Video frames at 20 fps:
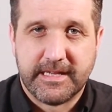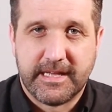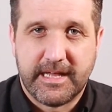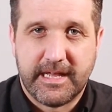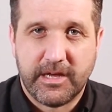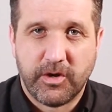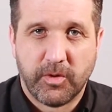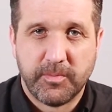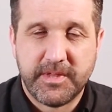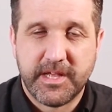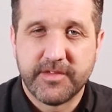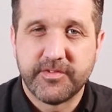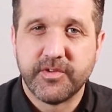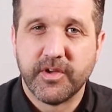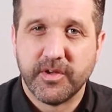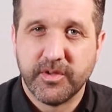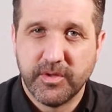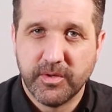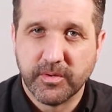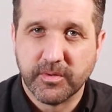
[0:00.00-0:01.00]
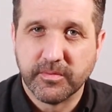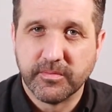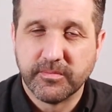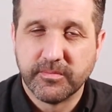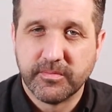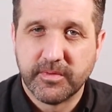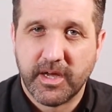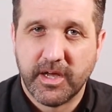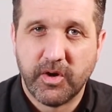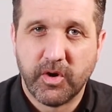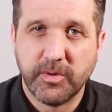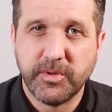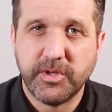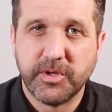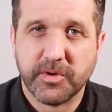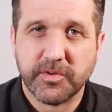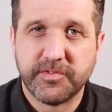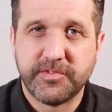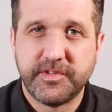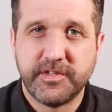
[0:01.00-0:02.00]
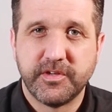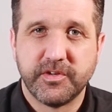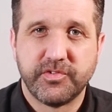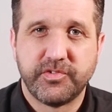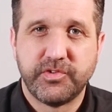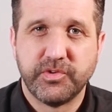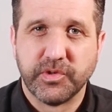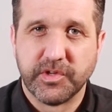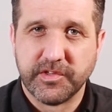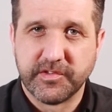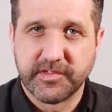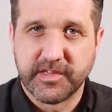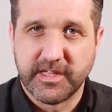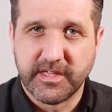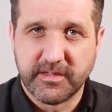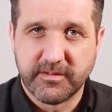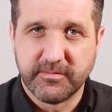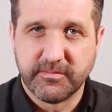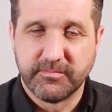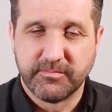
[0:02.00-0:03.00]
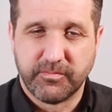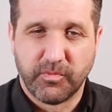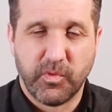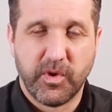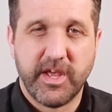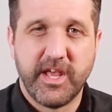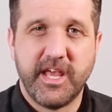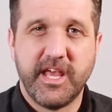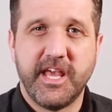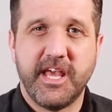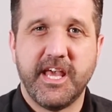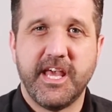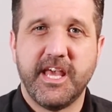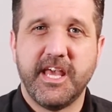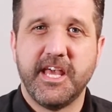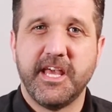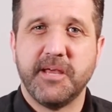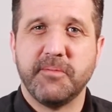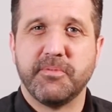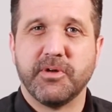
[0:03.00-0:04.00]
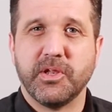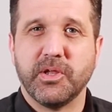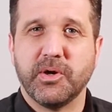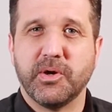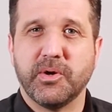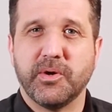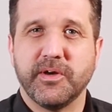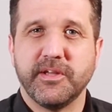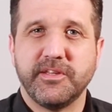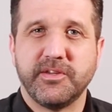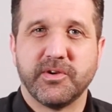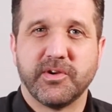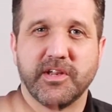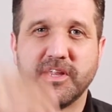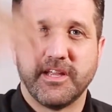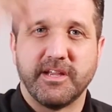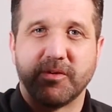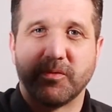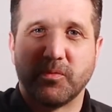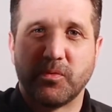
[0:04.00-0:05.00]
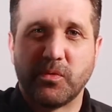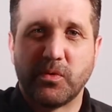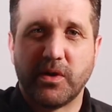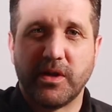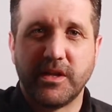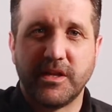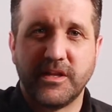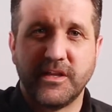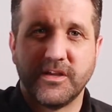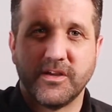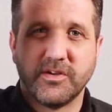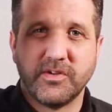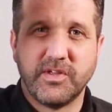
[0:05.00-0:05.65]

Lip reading: I hope that's not you. I hope you don't see your students like way below and you're like right here.